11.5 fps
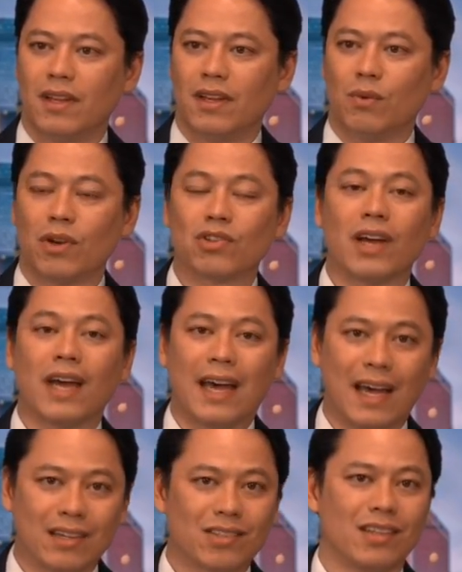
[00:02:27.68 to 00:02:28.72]
Russia
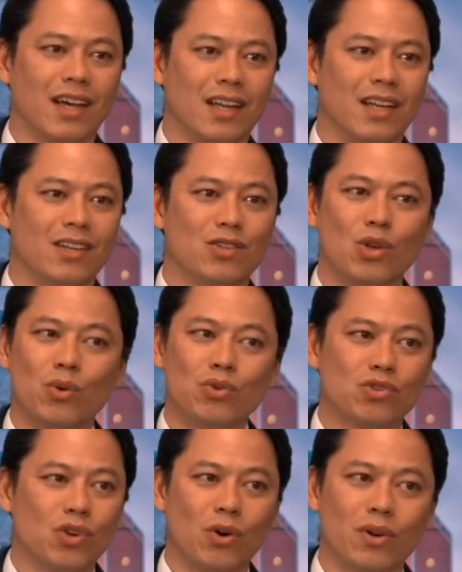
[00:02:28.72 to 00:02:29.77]
has that. It's no
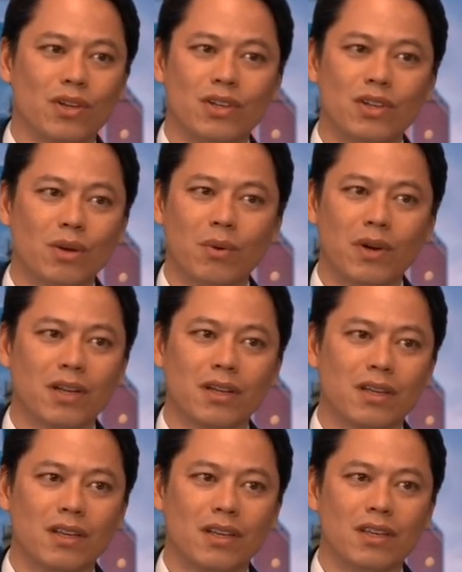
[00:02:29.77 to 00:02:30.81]
joke. You don't want
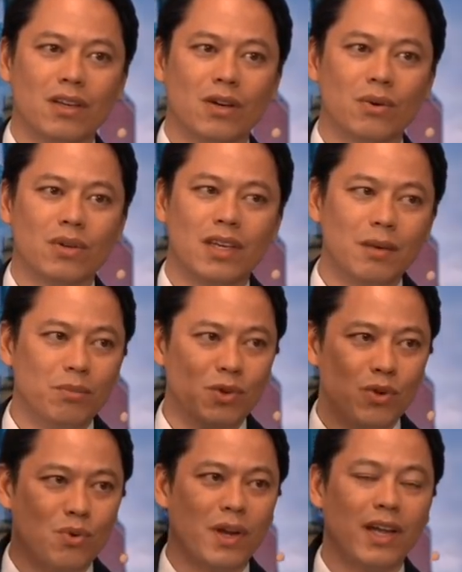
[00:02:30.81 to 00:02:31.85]
to, keep
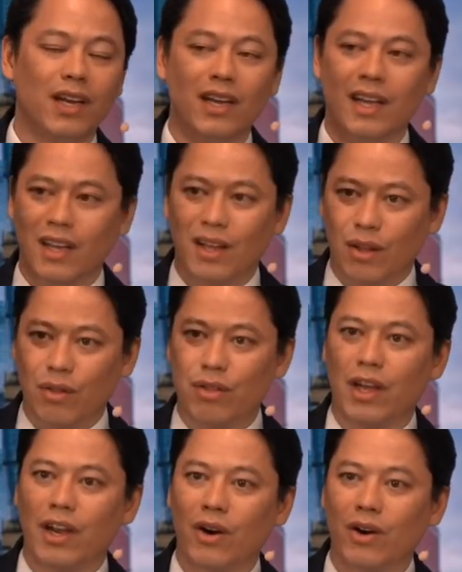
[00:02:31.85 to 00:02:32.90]
Ukraine
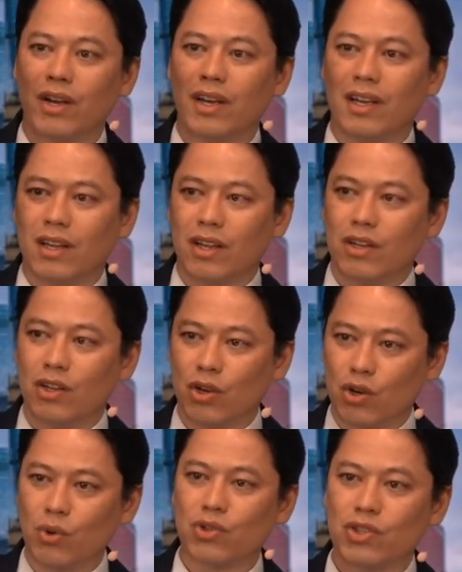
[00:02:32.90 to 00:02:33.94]
there,
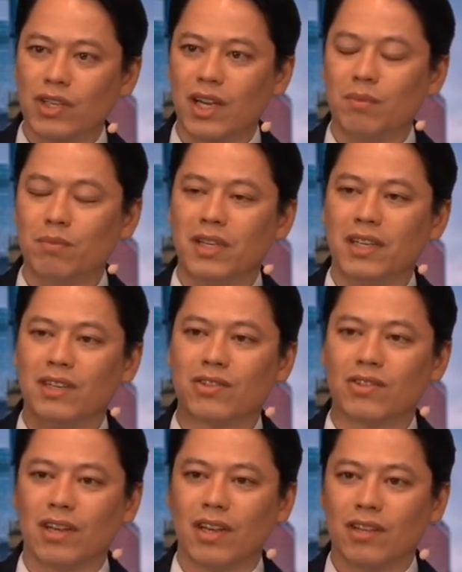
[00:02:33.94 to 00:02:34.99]
negotiate
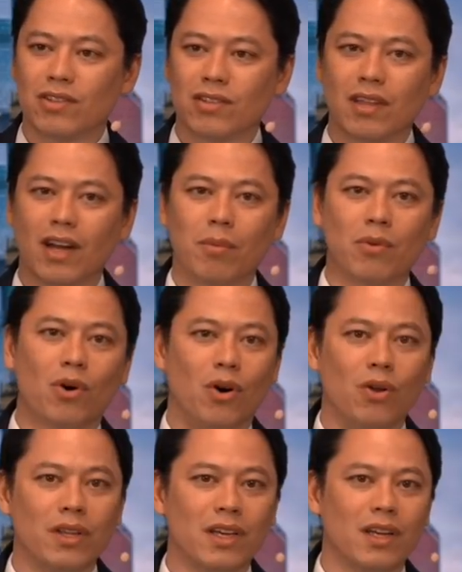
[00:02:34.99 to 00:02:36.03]
peace, stop
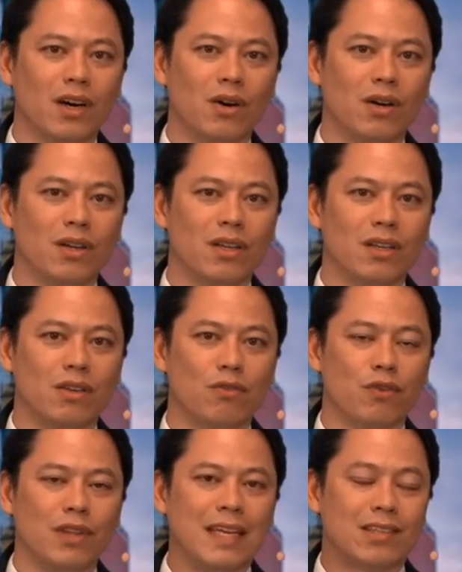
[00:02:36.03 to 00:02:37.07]
calling
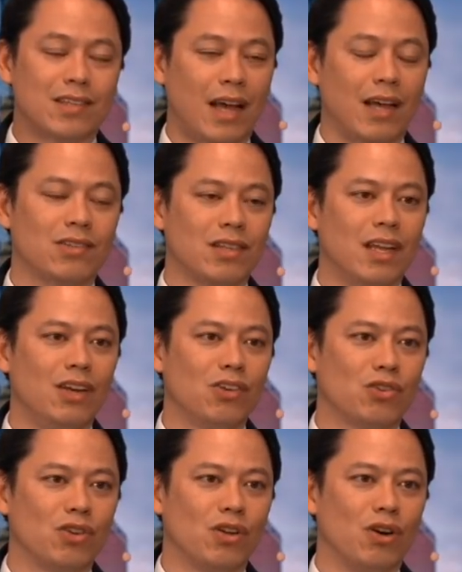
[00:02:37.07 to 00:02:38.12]
for the
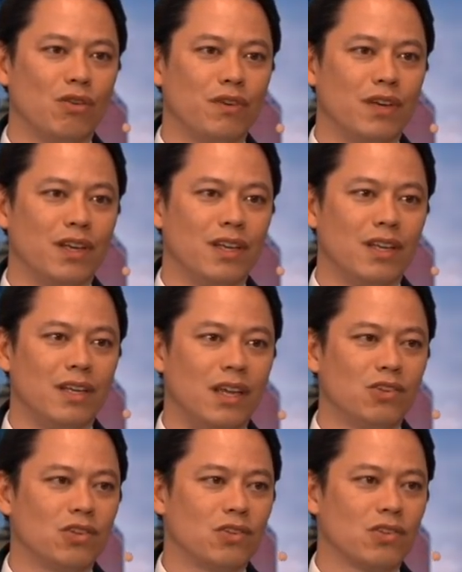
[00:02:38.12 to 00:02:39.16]
assassination of a
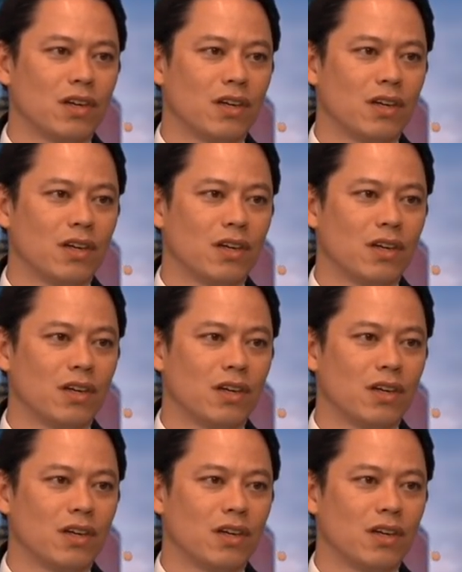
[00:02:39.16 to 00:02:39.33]
nation's